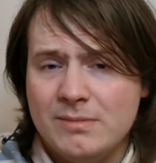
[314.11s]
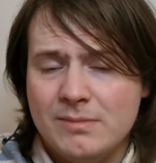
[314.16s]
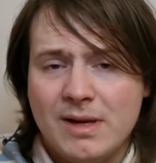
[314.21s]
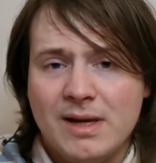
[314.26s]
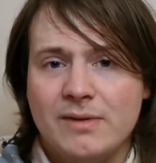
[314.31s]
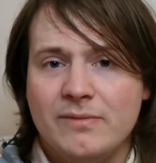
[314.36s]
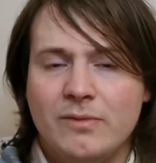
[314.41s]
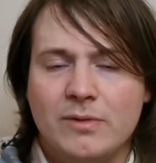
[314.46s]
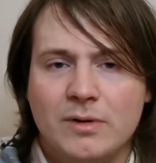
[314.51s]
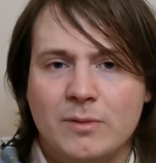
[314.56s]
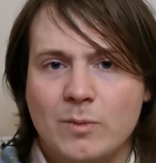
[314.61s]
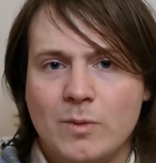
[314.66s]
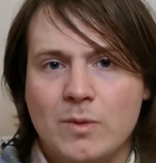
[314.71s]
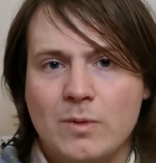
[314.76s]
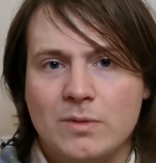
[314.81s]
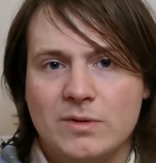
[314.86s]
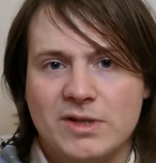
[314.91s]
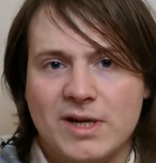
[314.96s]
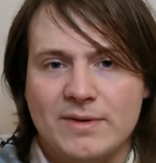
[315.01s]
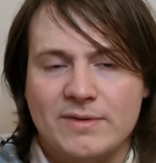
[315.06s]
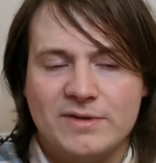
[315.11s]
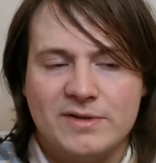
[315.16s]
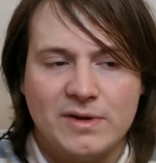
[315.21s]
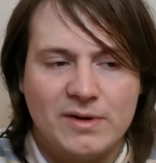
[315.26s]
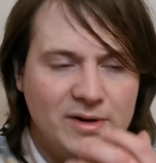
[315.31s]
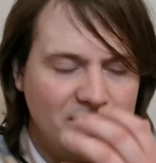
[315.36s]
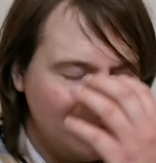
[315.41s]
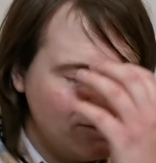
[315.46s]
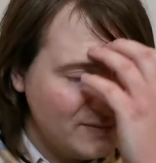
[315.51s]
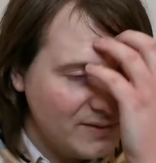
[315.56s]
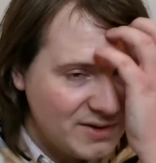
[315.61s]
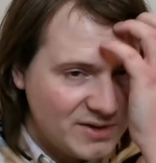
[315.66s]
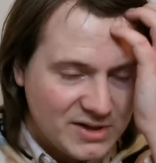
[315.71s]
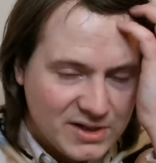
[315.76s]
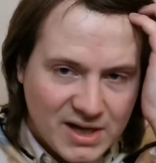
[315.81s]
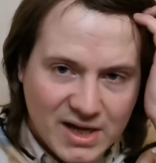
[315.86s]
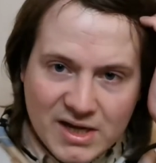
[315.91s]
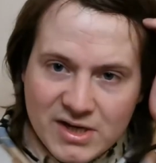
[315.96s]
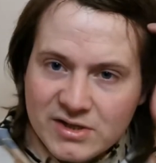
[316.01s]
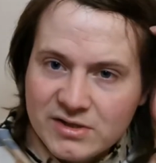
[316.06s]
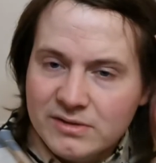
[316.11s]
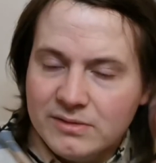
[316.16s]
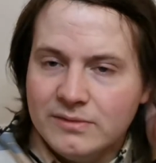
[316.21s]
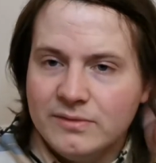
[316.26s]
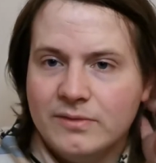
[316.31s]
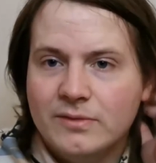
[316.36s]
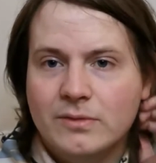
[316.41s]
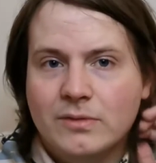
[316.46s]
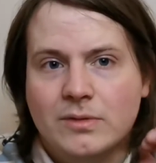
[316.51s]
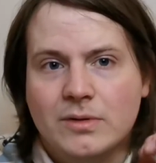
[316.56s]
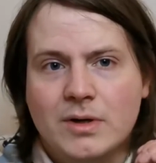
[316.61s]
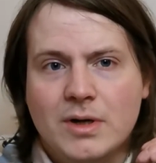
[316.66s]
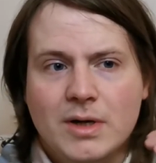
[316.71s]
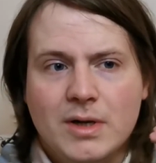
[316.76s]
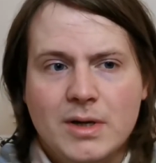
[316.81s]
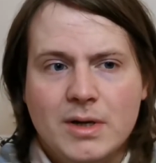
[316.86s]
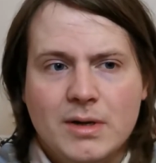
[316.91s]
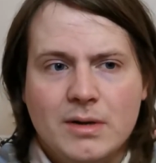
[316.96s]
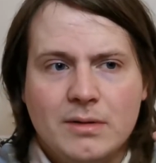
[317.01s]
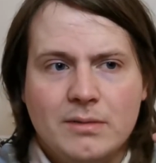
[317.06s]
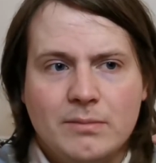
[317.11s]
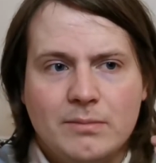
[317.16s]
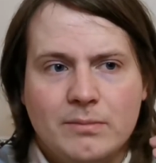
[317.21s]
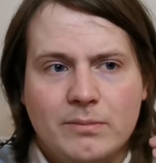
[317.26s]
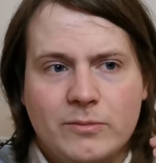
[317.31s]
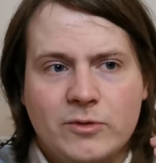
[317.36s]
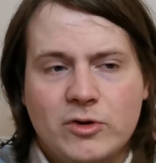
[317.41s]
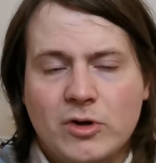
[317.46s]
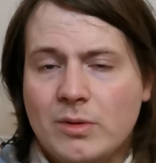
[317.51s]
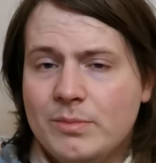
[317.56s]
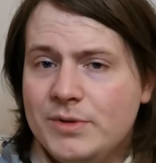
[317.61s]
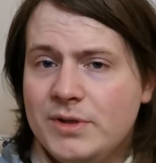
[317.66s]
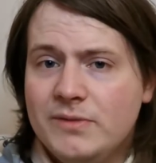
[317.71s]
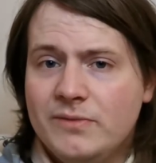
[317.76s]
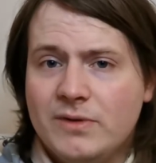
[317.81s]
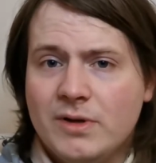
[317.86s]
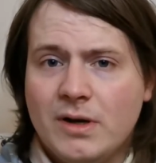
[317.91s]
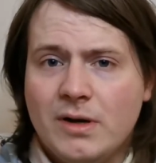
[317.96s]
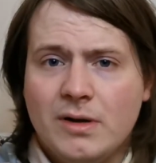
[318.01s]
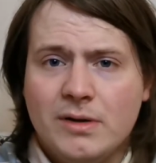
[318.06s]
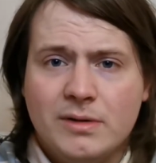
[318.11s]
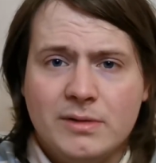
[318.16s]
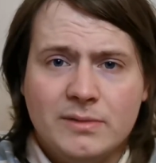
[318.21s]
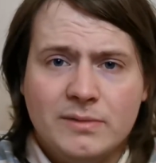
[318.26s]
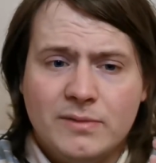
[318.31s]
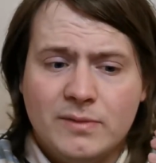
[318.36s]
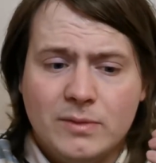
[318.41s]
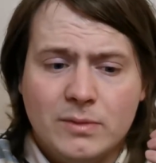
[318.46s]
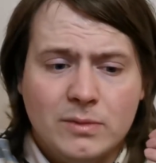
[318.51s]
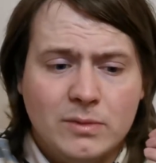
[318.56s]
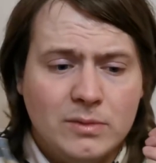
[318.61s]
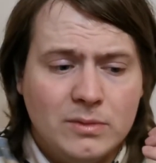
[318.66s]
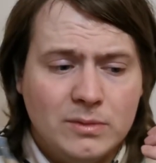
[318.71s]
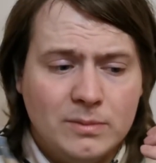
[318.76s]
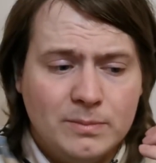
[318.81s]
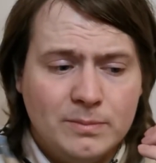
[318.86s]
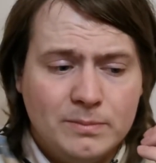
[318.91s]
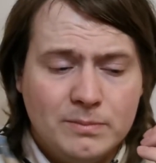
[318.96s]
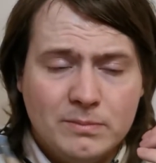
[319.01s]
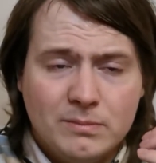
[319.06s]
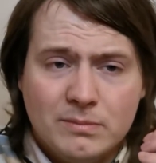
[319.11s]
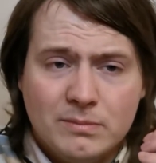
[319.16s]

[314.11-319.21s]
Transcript: So you may have won awards outside of education for jobs you've done, for